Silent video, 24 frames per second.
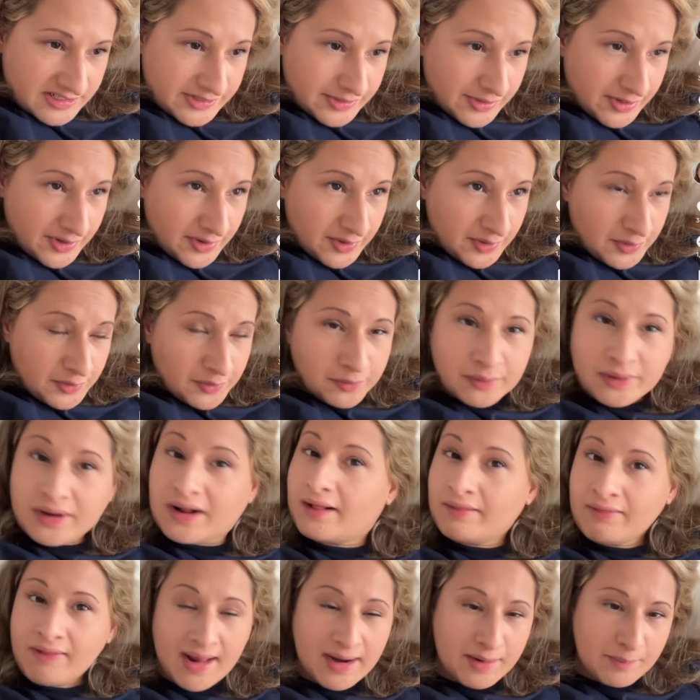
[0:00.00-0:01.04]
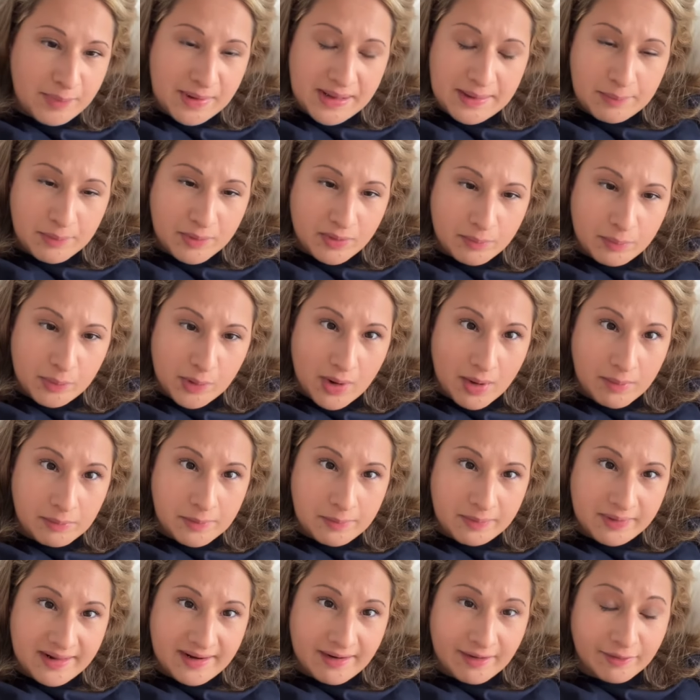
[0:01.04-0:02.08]
So a lot of people
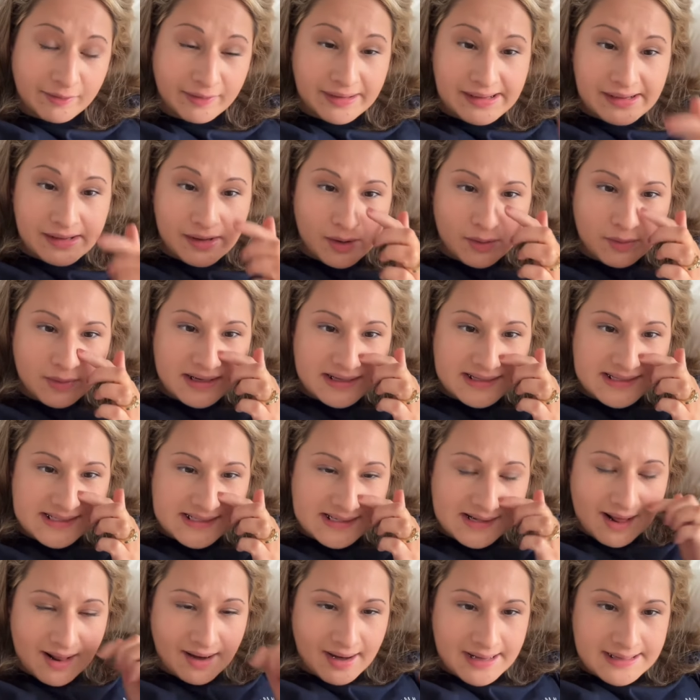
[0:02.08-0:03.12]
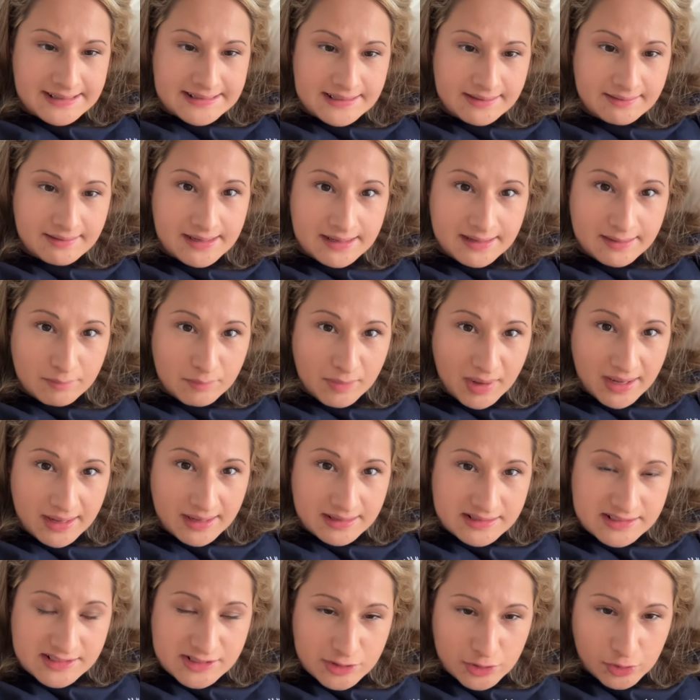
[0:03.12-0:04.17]
probably already noticed that I deleted
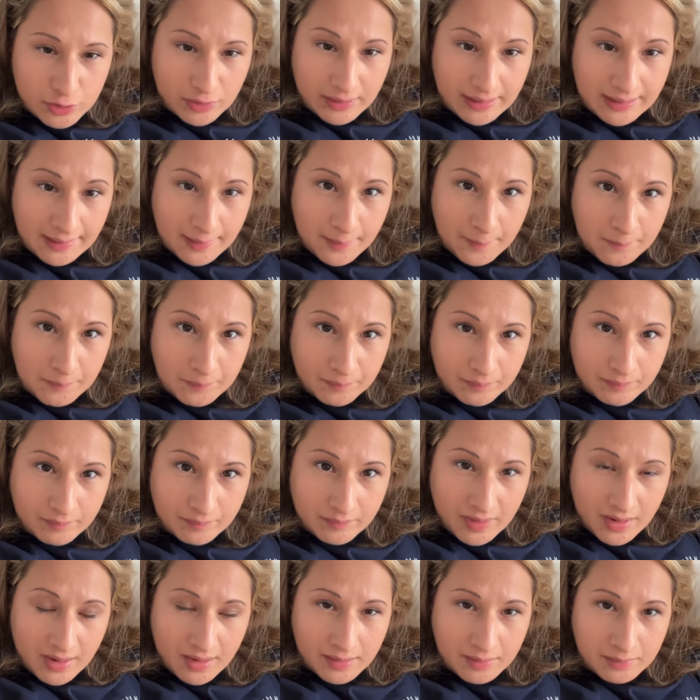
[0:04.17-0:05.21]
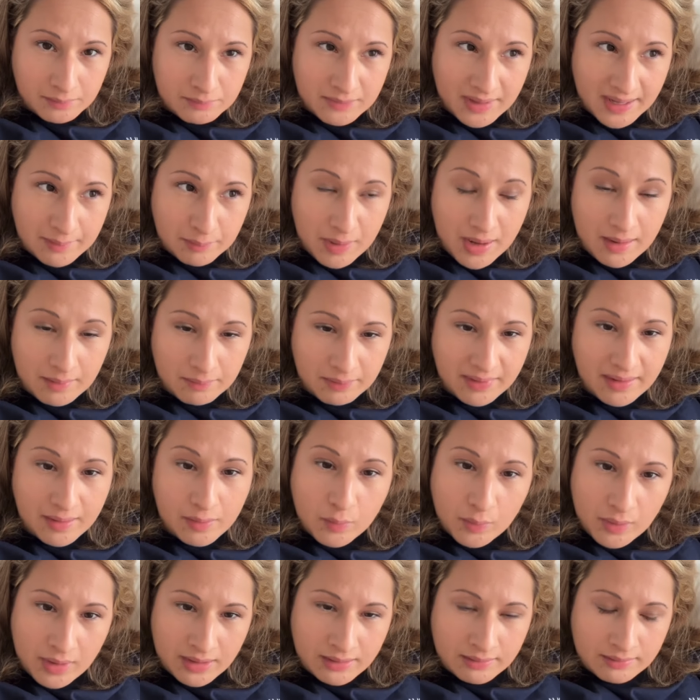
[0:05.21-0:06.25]
my Instagram, my
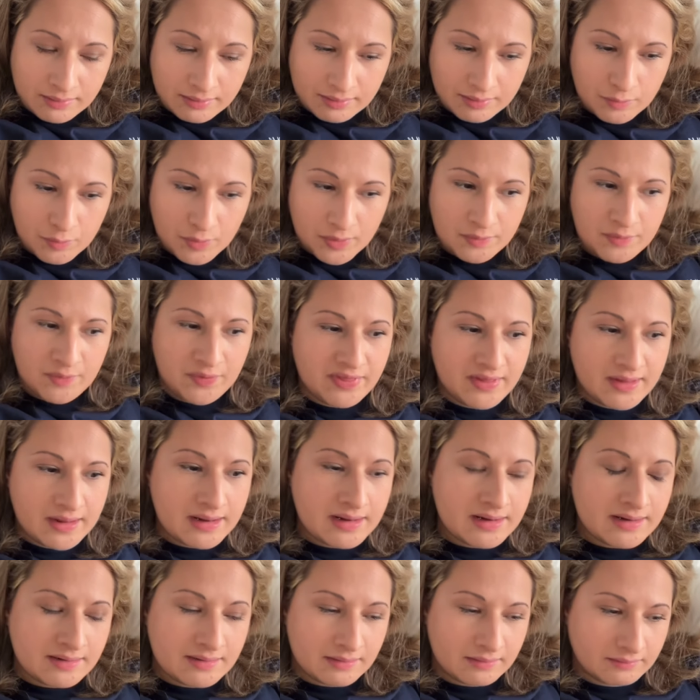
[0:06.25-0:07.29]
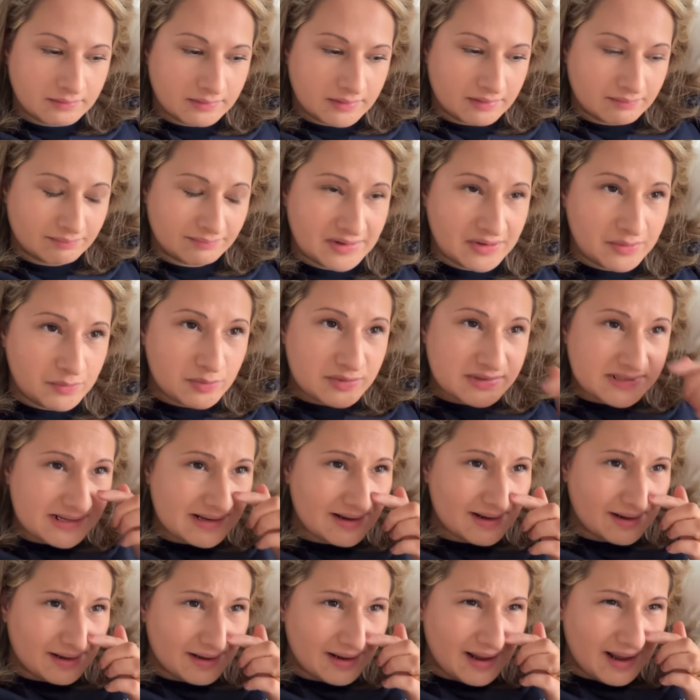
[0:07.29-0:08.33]
public one, the one with it
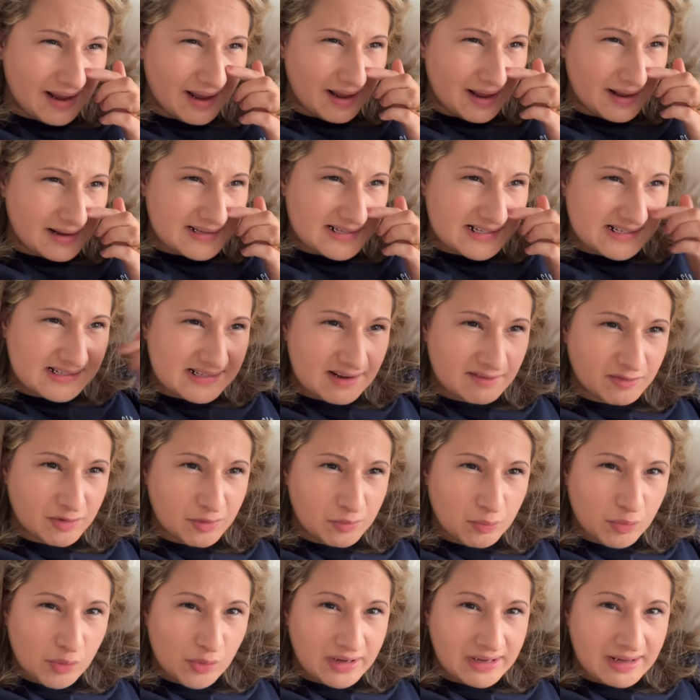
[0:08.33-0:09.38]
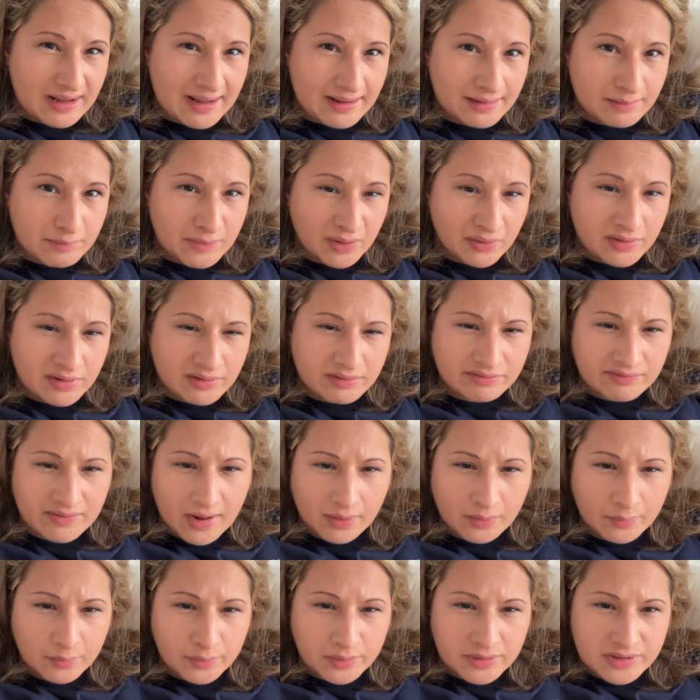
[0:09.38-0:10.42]
was 7.8
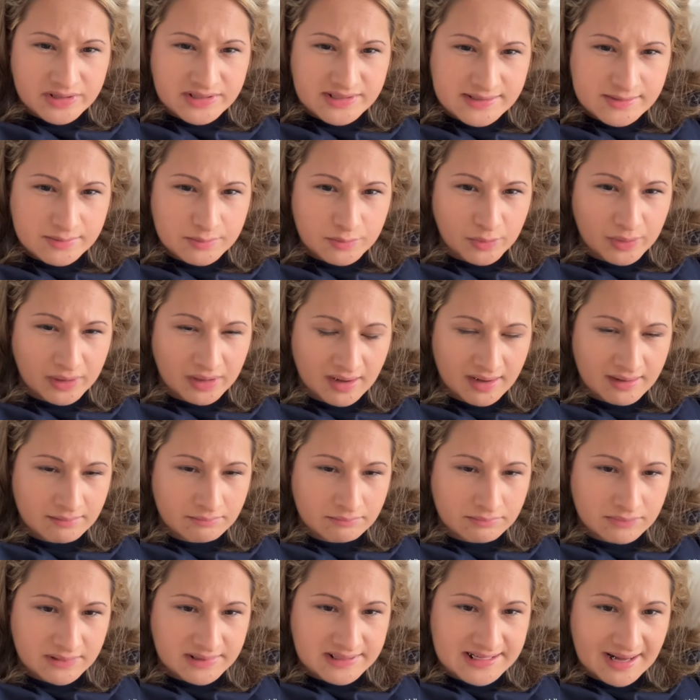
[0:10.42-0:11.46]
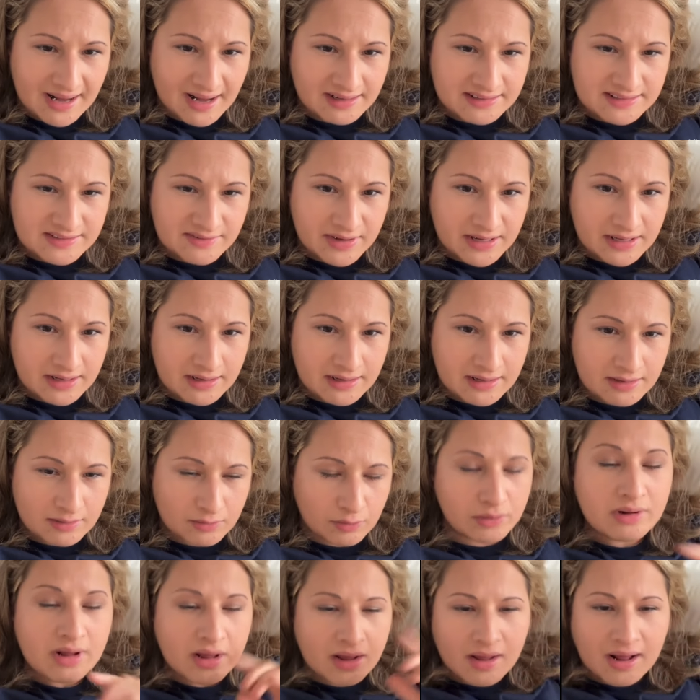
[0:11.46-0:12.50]
million followers when I
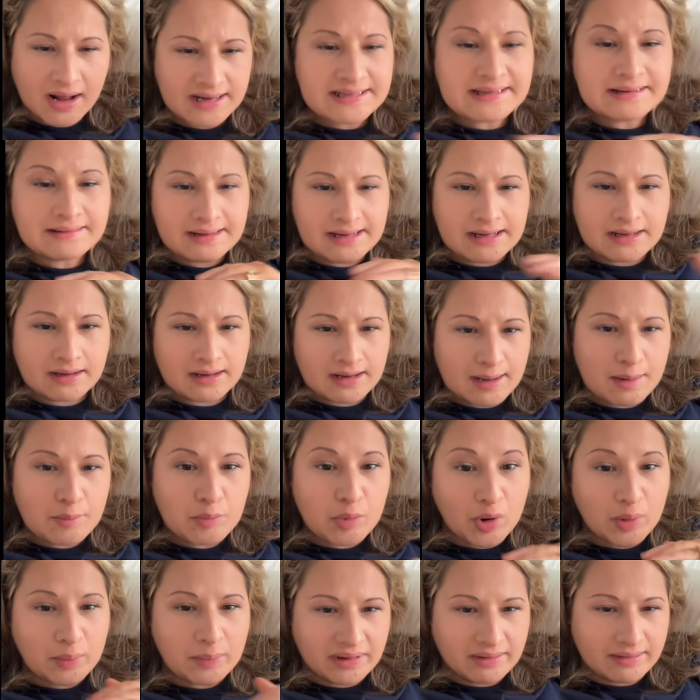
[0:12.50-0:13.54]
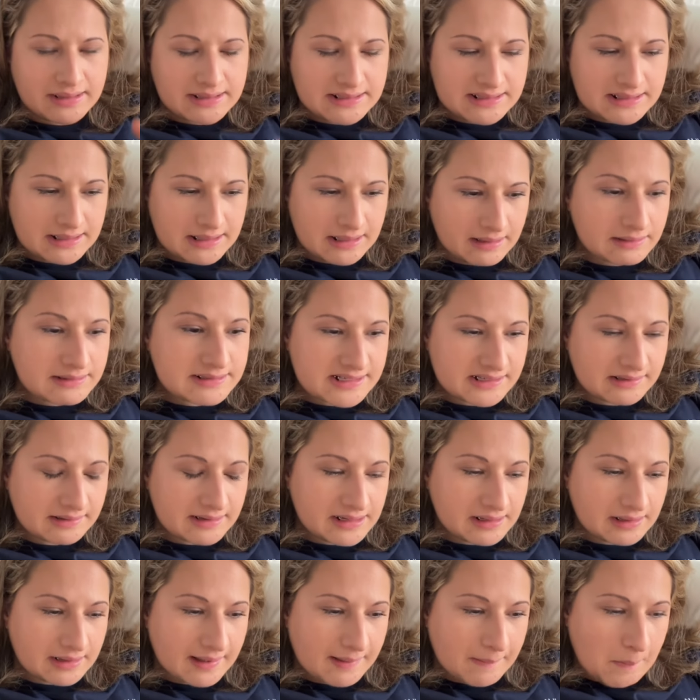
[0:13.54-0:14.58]
deactivated it, or I deleted it. I permanently
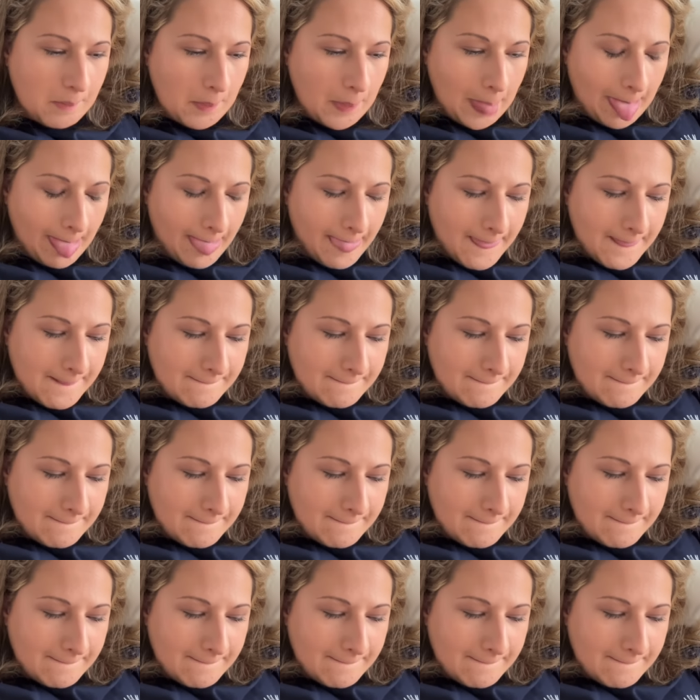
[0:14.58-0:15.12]
deleted it.